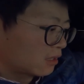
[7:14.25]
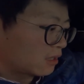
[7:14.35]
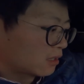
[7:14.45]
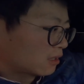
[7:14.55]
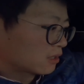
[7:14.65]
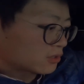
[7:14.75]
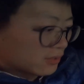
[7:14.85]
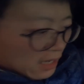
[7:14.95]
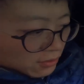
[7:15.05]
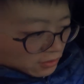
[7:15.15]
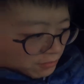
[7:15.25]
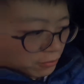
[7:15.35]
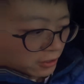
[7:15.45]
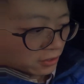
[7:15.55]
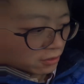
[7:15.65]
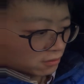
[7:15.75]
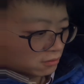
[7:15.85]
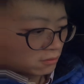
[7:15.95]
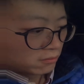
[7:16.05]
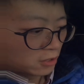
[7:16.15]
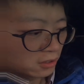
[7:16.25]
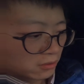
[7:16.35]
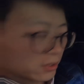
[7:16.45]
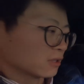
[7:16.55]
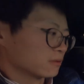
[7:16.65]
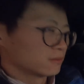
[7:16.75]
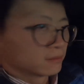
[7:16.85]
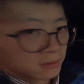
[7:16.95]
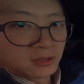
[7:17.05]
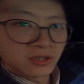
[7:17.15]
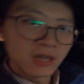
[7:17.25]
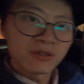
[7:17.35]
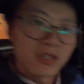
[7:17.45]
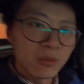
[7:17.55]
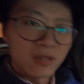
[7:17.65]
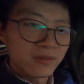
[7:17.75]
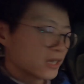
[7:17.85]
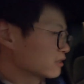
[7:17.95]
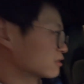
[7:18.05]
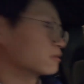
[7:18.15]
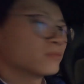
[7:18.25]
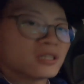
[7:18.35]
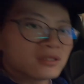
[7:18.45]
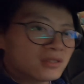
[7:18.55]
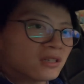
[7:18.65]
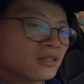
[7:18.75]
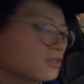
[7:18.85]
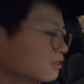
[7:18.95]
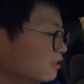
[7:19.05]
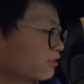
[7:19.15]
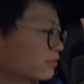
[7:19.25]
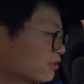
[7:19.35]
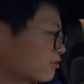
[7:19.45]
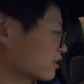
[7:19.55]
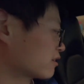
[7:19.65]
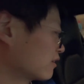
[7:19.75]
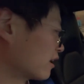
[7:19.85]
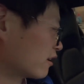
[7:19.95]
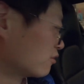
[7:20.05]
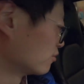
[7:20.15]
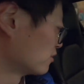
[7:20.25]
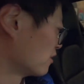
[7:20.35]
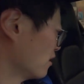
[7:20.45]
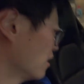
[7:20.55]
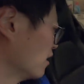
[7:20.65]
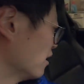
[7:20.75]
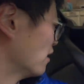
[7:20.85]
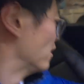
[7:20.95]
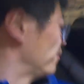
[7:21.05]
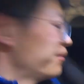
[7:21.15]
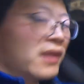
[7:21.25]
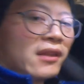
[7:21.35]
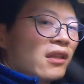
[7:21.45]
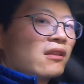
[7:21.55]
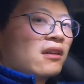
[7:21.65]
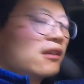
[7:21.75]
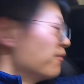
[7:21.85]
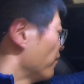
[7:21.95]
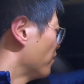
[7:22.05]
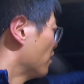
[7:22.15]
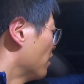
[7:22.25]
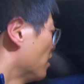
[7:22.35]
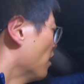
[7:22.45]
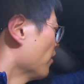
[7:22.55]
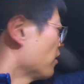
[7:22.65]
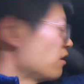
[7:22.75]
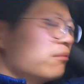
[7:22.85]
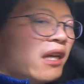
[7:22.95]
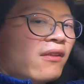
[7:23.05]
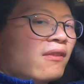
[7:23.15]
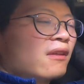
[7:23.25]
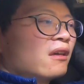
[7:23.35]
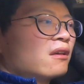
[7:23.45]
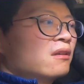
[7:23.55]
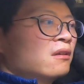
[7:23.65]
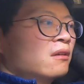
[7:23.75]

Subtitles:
So that was a pretty good well, it's not really a modification, but it was a trick that I used. And then the other main thing